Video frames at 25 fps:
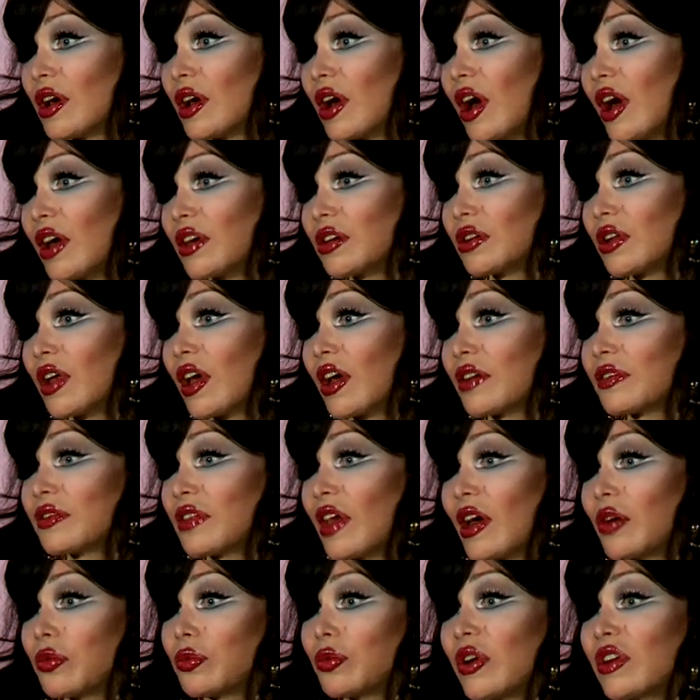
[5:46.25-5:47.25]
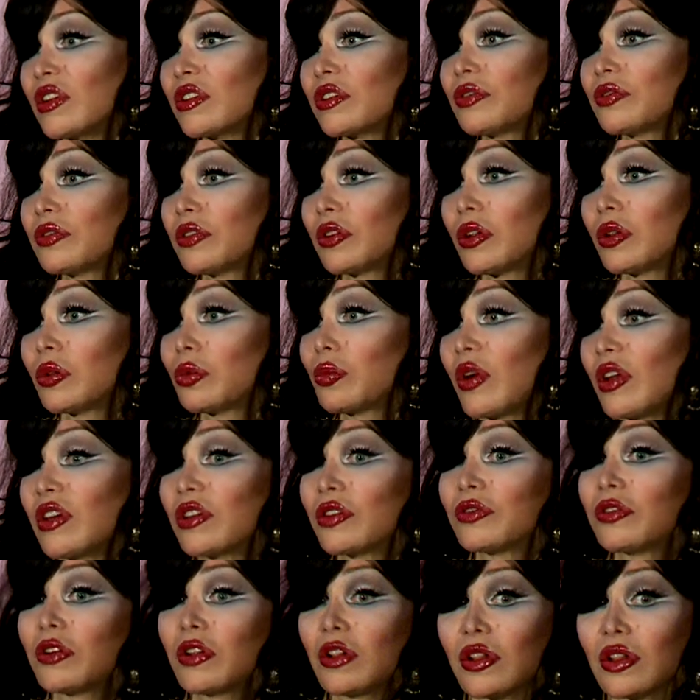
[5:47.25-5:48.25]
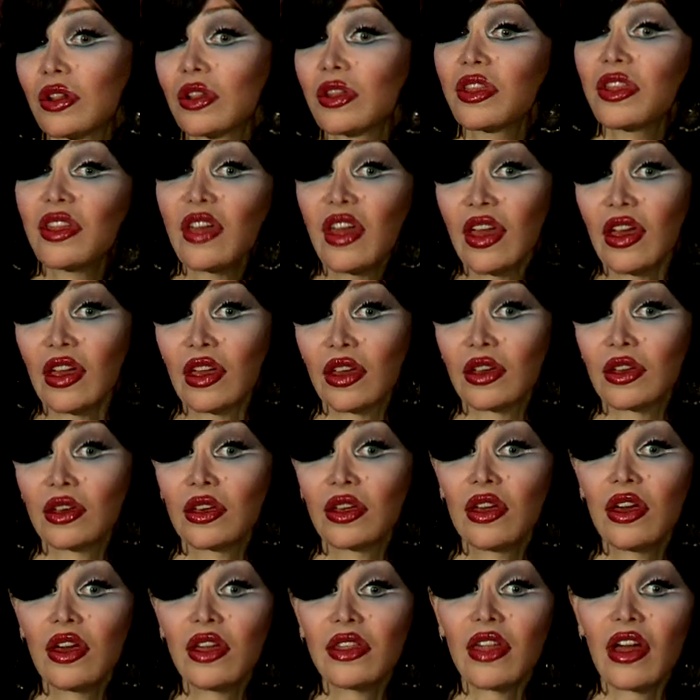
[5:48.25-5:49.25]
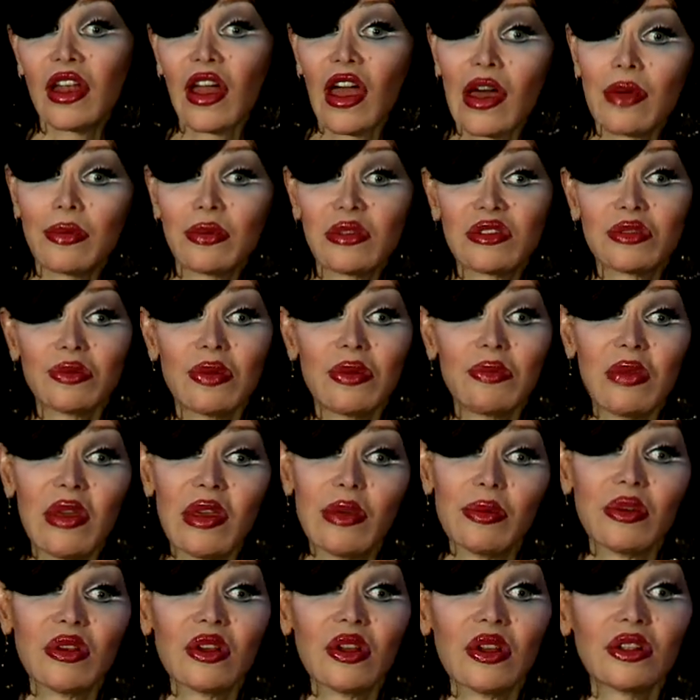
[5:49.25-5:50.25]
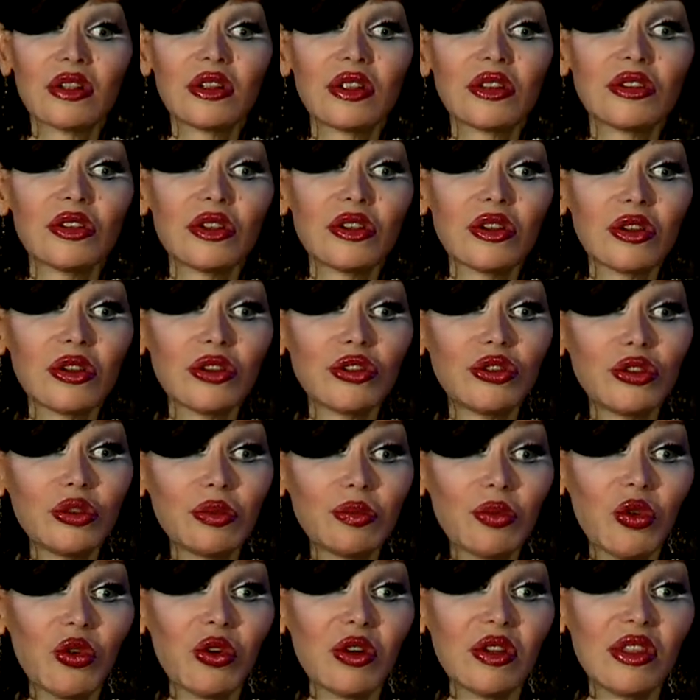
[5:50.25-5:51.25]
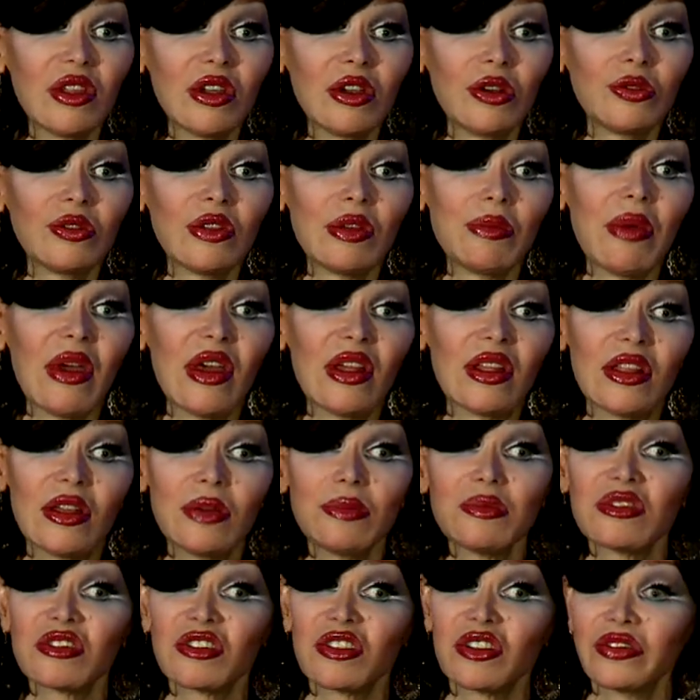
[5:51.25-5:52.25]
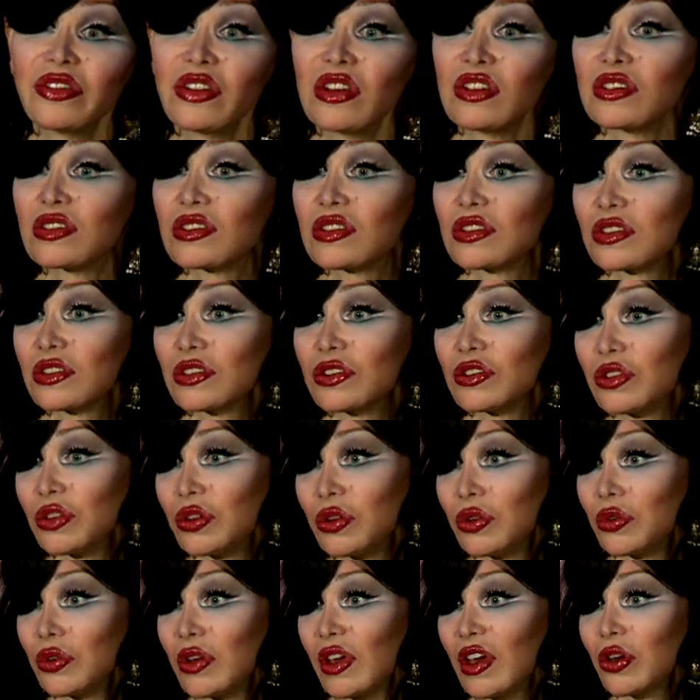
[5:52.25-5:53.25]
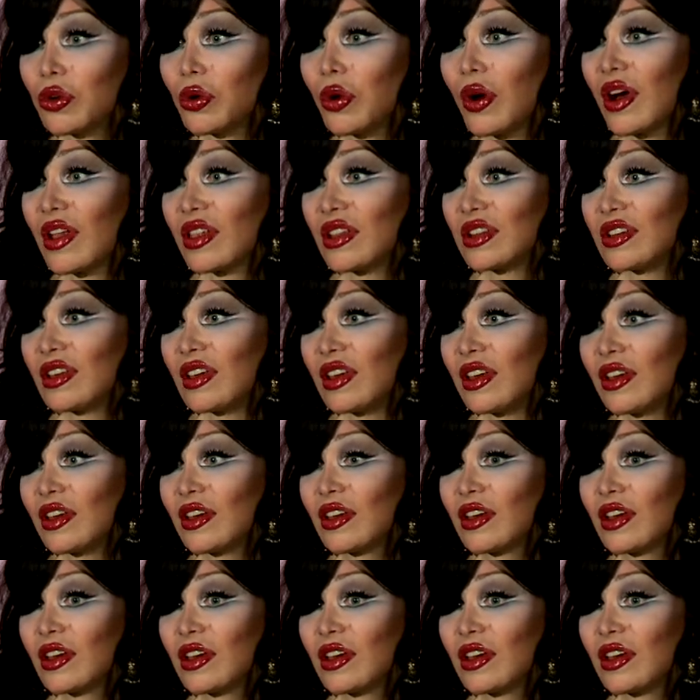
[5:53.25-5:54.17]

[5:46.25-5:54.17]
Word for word: I could have that wonderful, wonderful thing that happens when people do more than only pay lip service to equality.